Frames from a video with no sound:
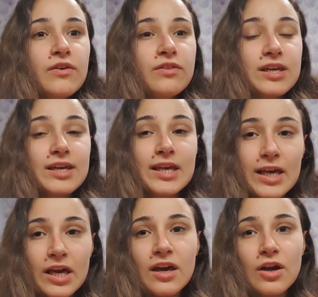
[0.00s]
the
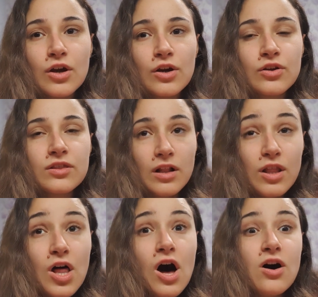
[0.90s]
care, the
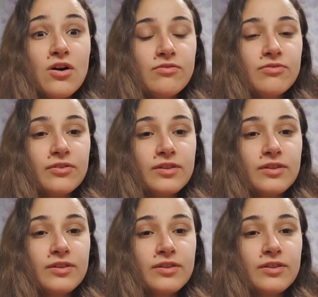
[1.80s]
love